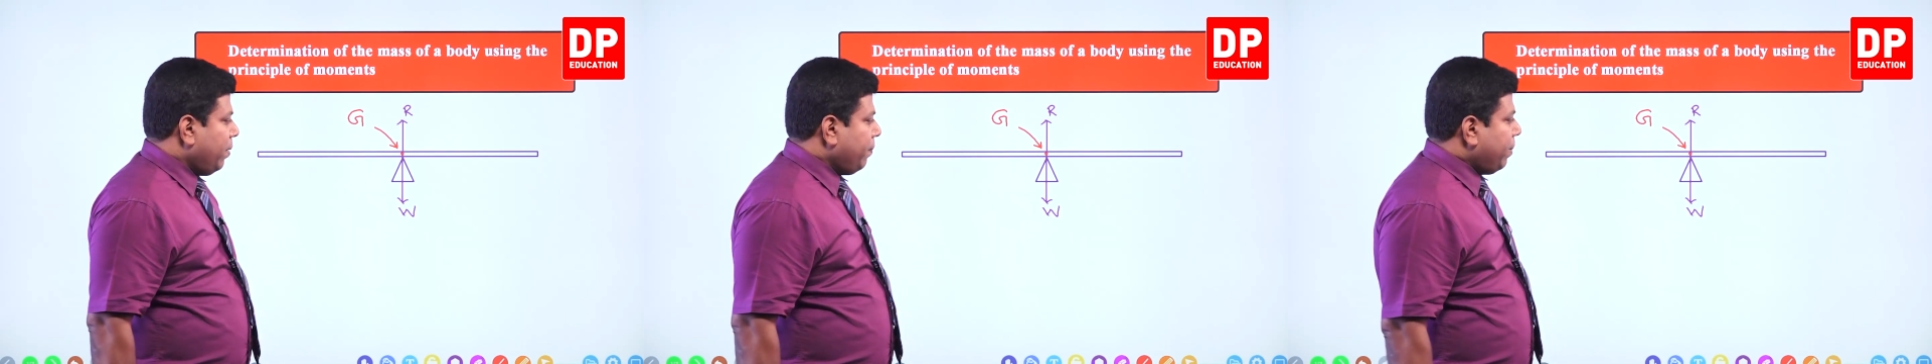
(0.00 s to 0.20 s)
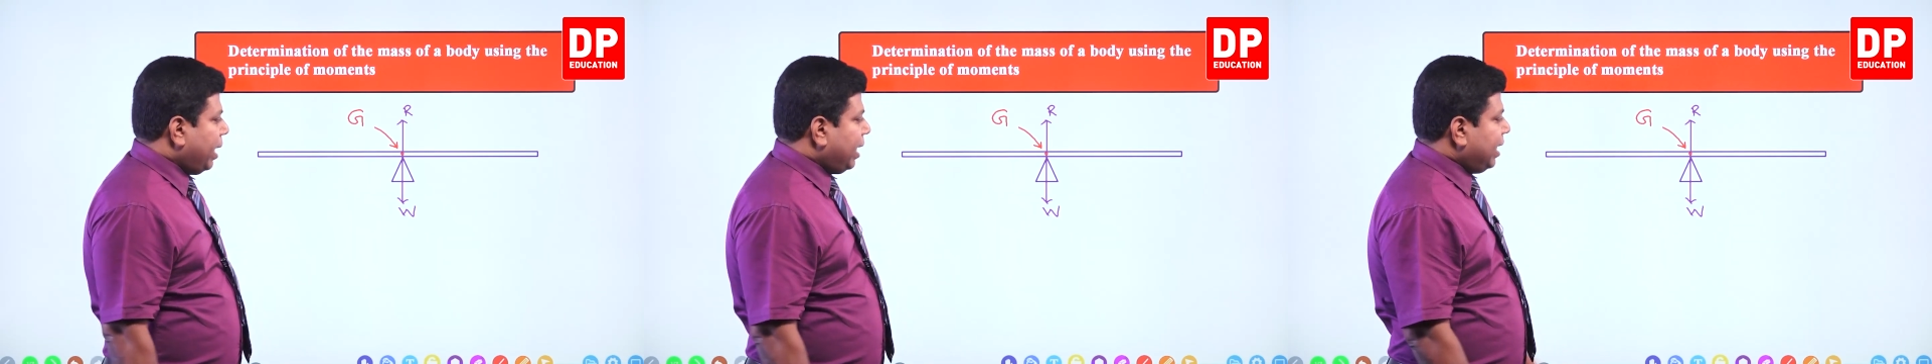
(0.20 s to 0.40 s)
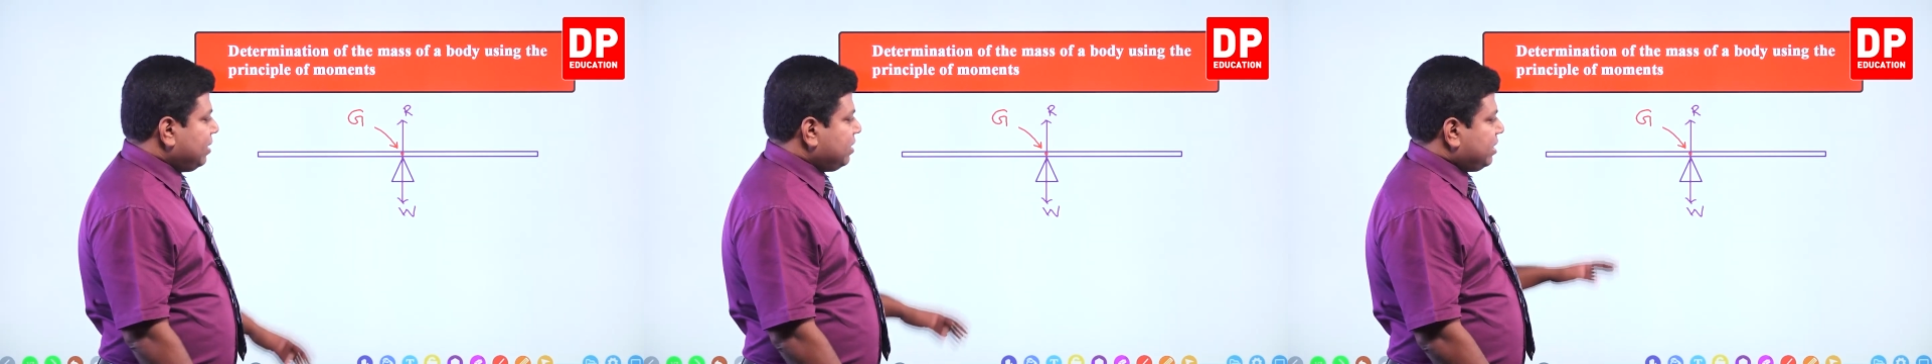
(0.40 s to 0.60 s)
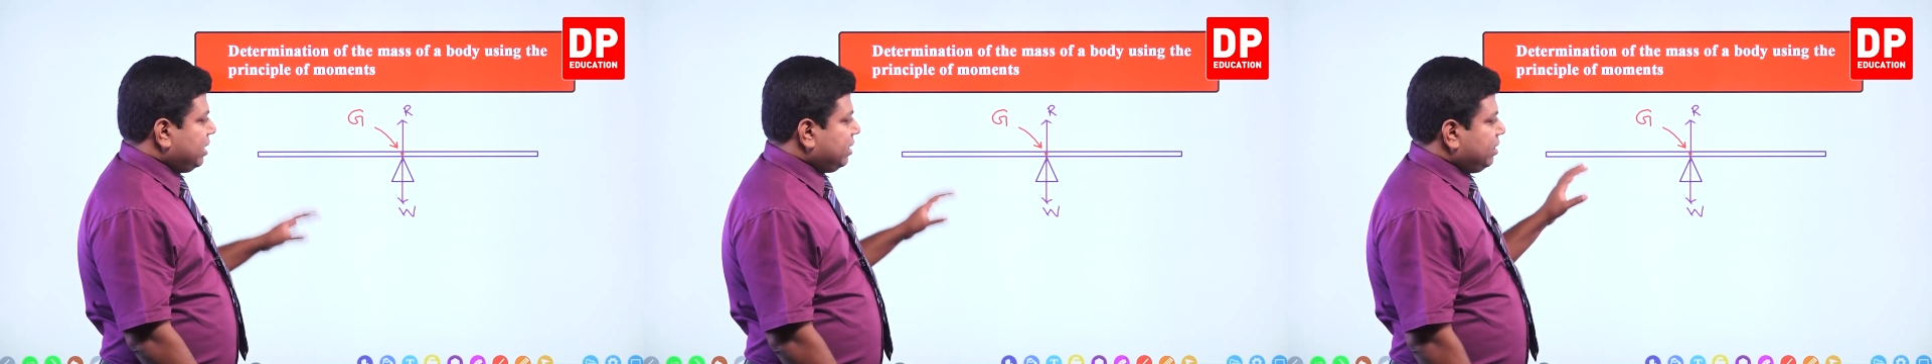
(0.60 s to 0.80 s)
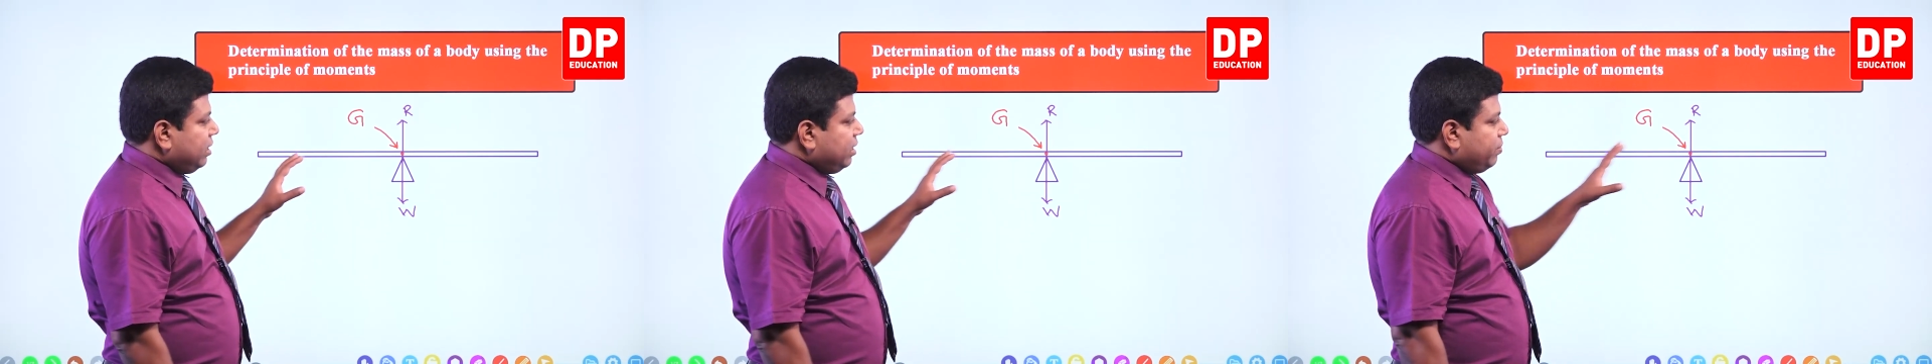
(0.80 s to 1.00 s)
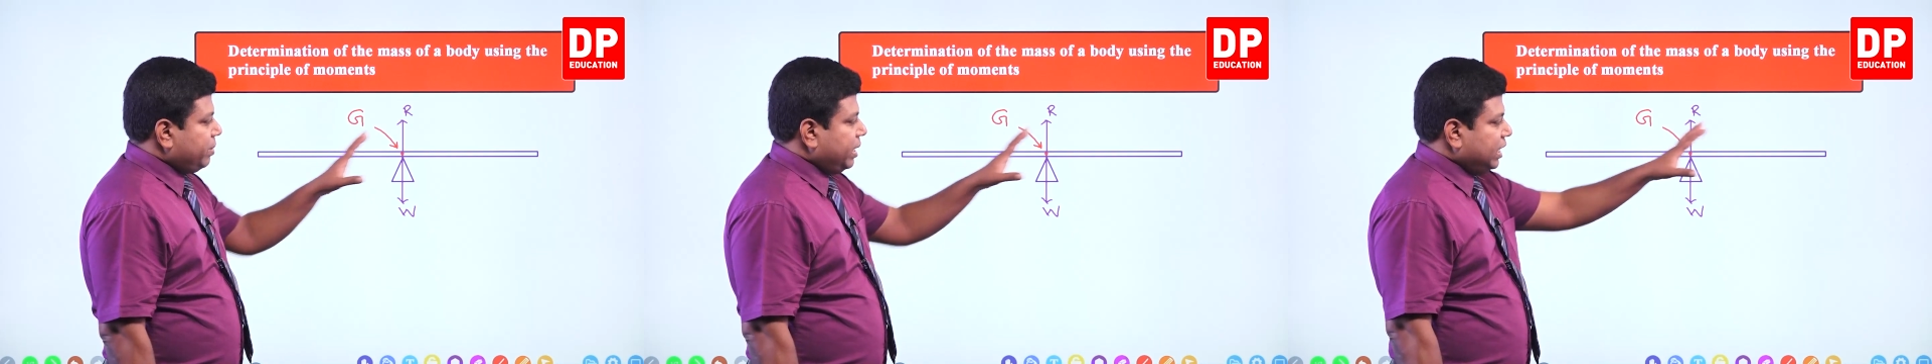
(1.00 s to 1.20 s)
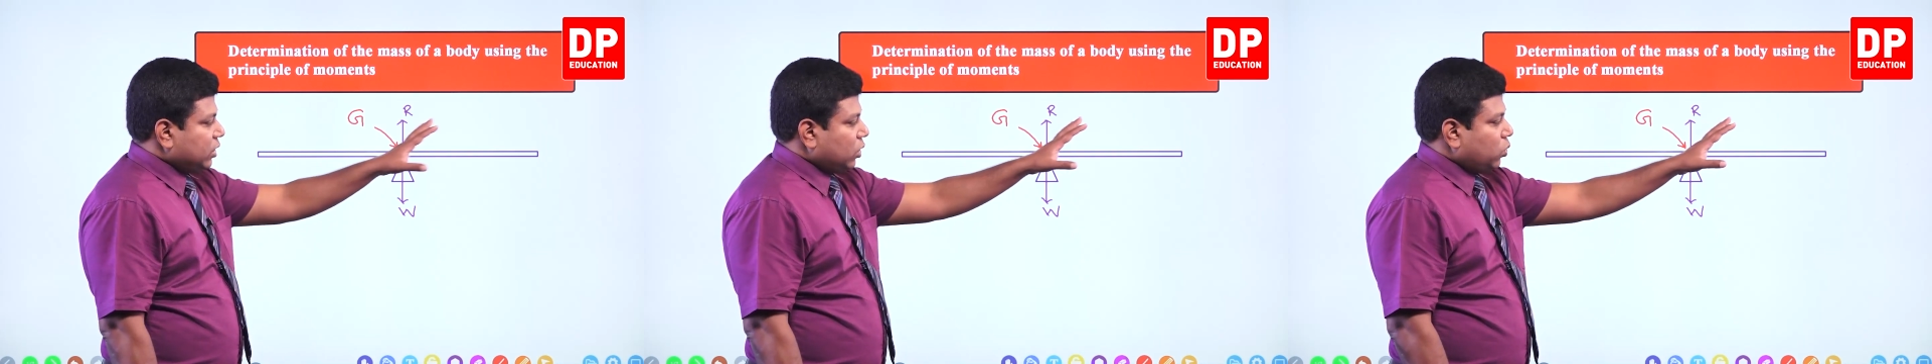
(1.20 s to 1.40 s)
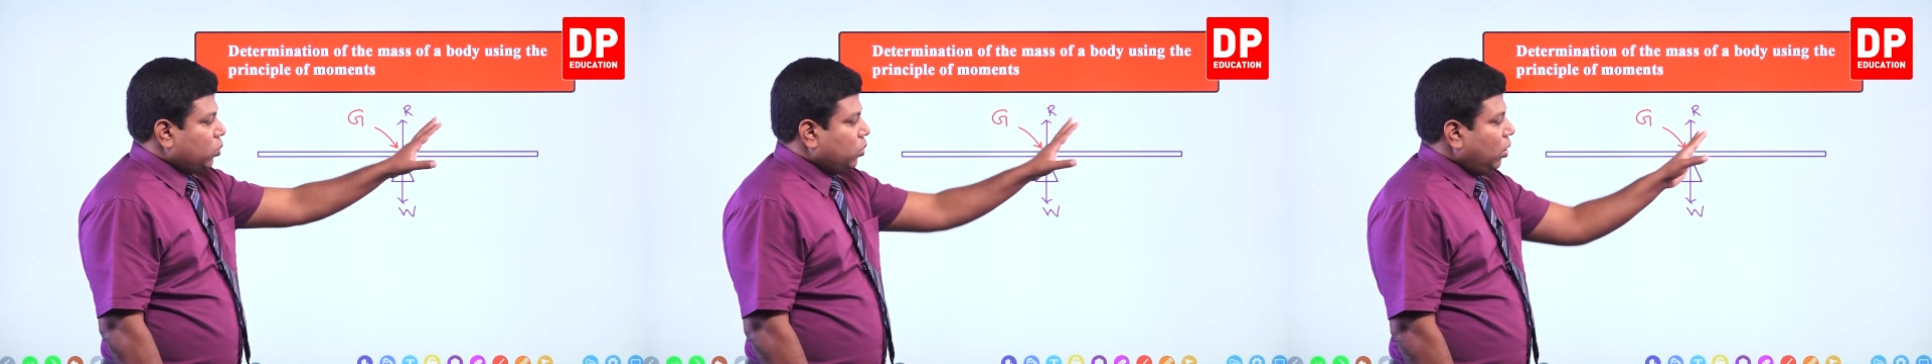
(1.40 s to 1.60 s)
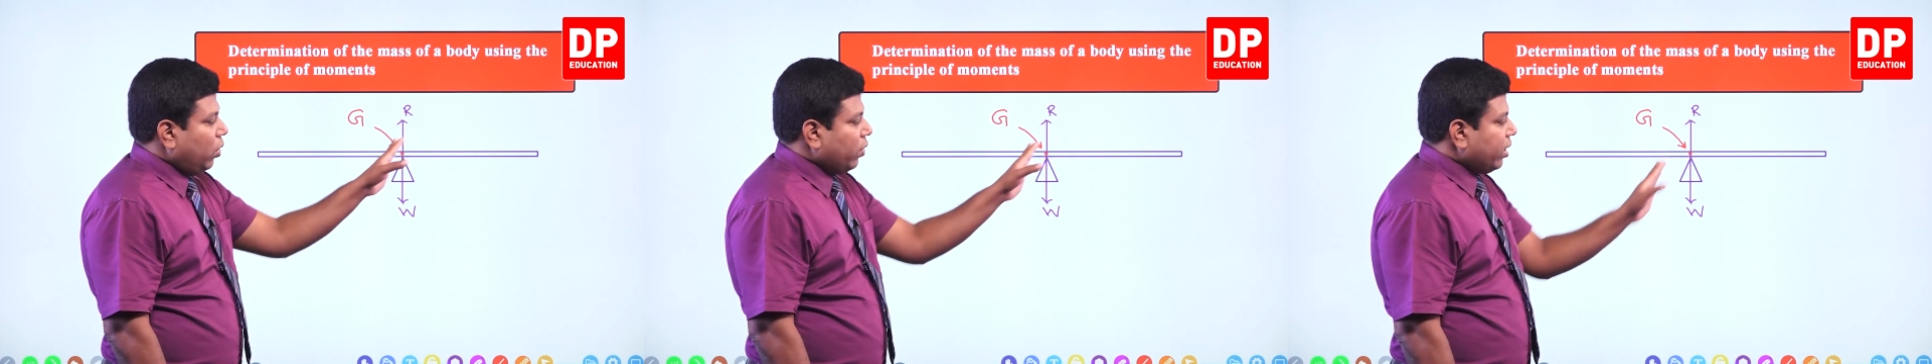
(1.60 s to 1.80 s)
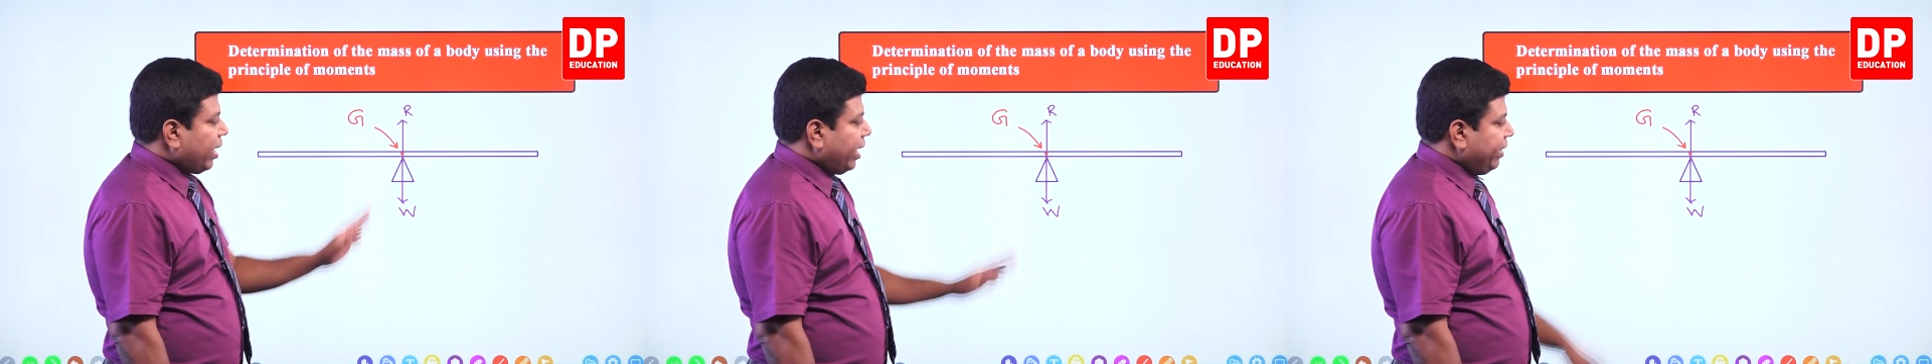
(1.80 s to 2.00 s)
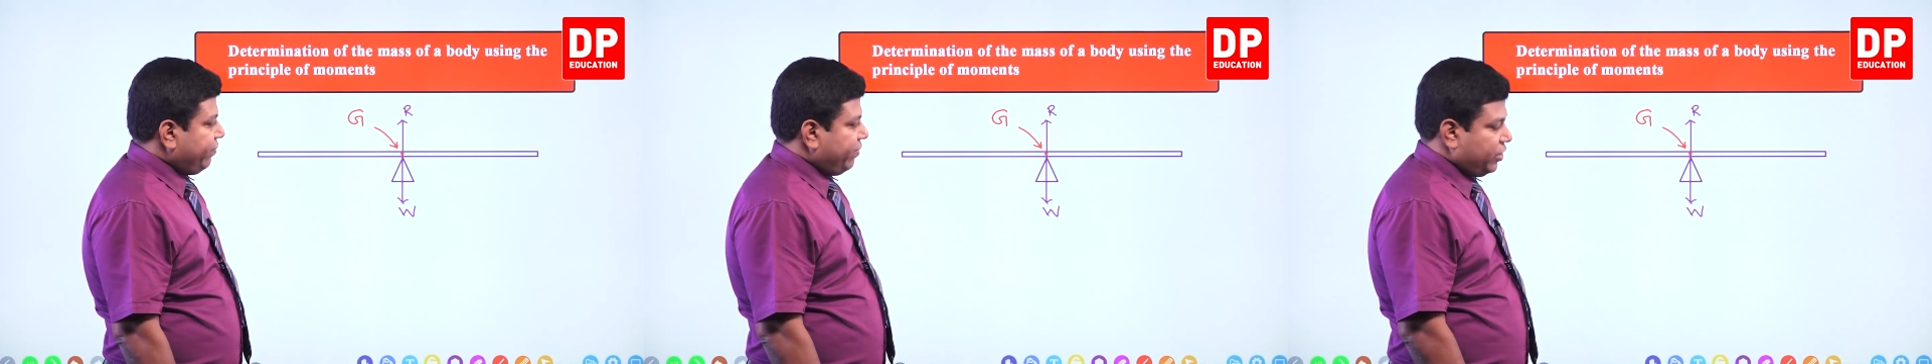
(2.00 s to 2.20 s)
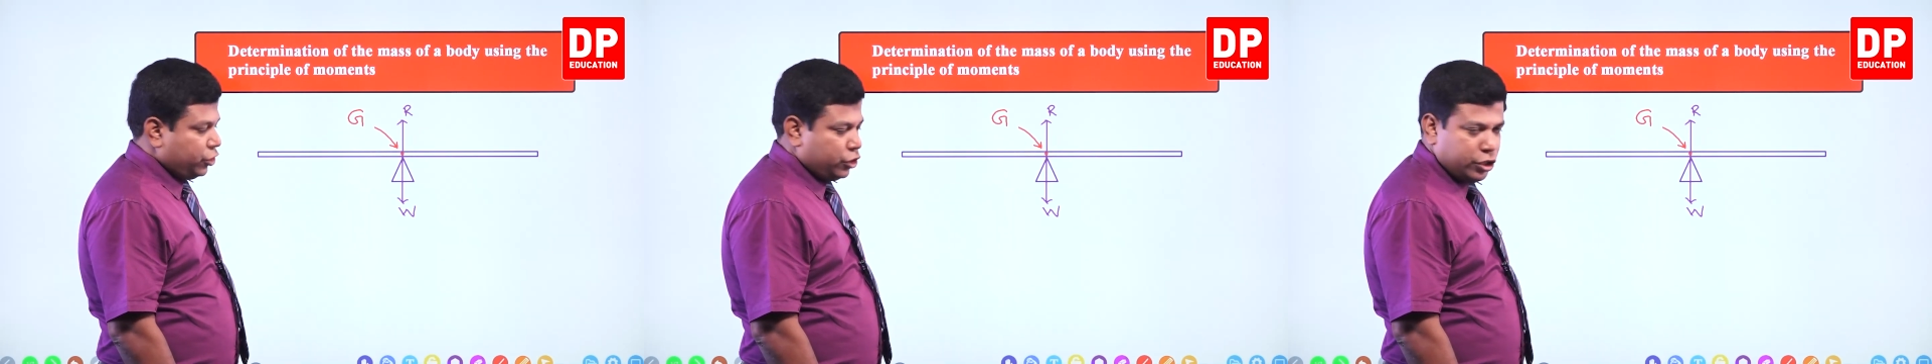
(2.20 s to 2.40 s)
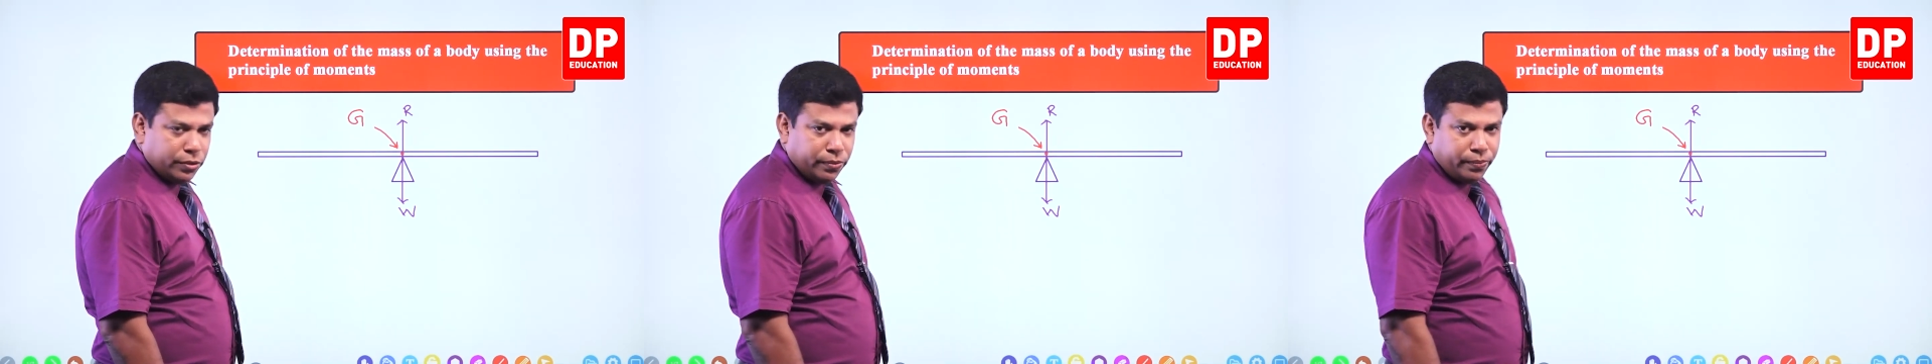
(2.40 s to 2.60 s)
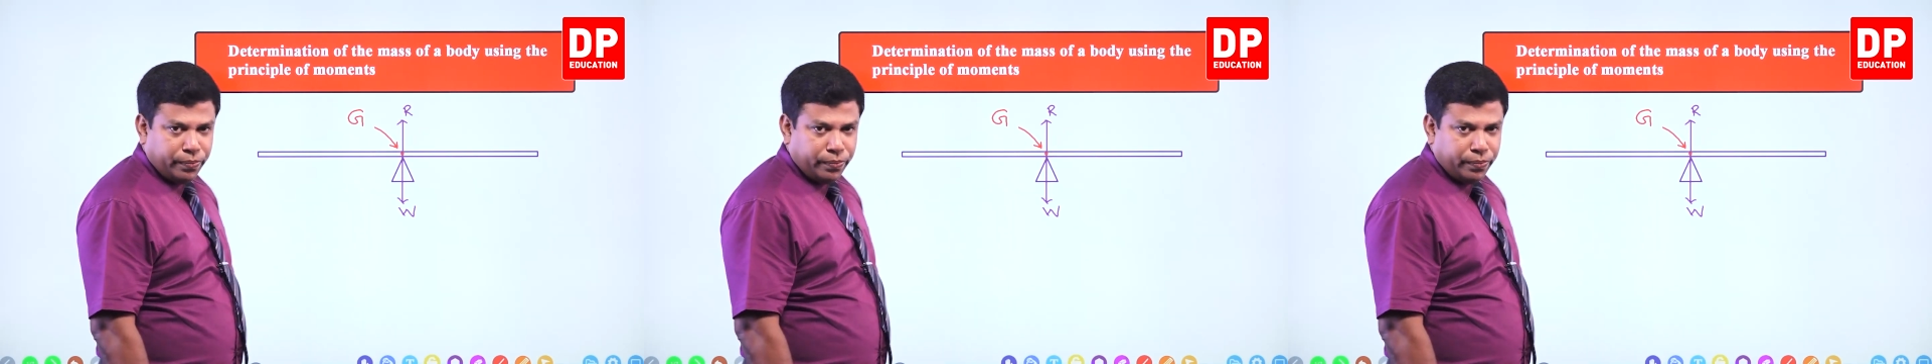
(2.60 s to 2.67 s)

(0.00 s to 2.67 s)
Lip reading: balancing the meter ruler on a knife edge.